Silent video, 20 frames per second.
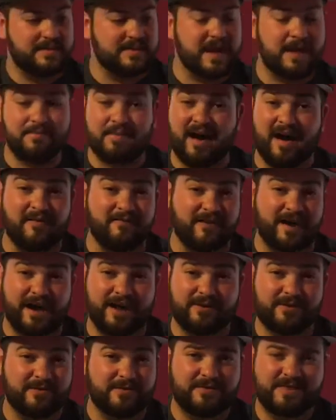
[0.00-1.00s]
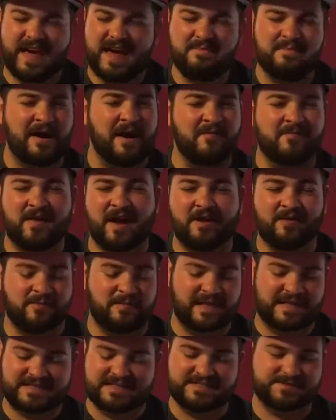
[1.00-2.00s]
that pop vinyl
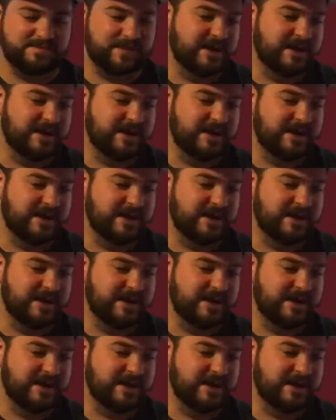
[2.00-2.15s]
made this